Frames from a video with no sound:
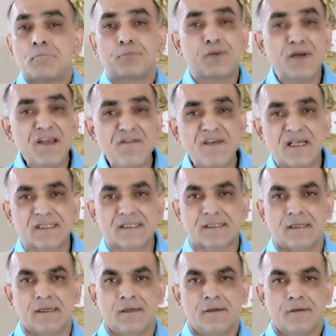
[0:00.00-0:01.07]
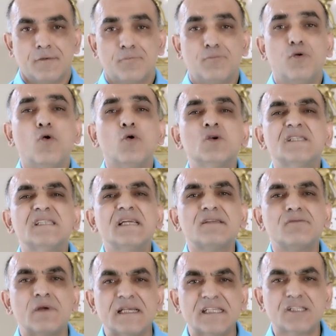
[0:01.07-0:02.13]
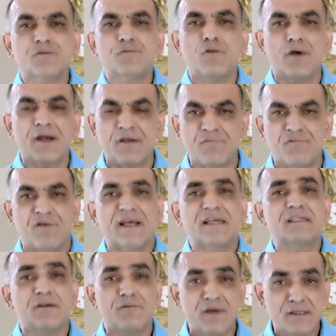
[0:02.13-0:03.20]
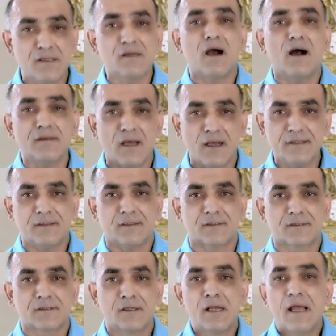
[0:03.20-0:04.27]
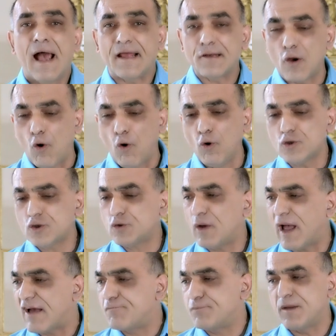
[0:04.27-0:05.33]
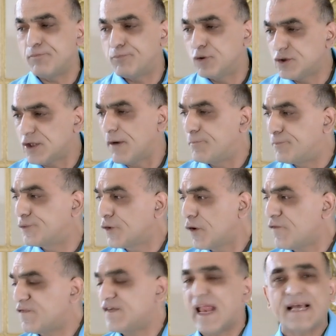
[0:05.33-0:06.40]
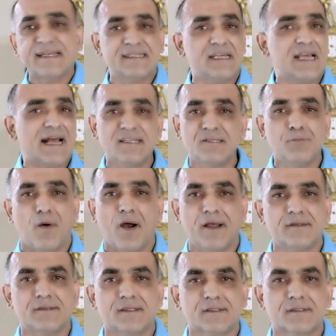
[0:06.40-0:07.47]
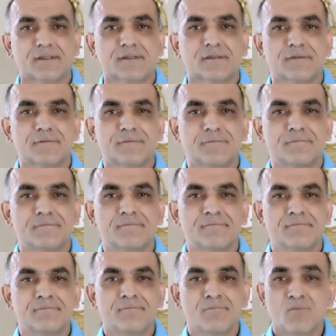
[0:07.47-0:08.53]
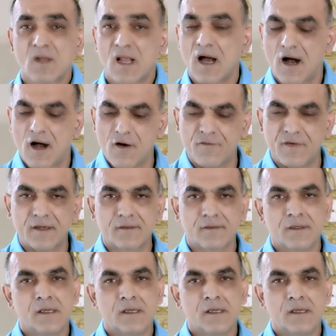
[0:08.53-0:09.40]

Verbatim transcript: previously pose the risk for infective endocarditis and ought to have been put on prophylactic antibiotics. However,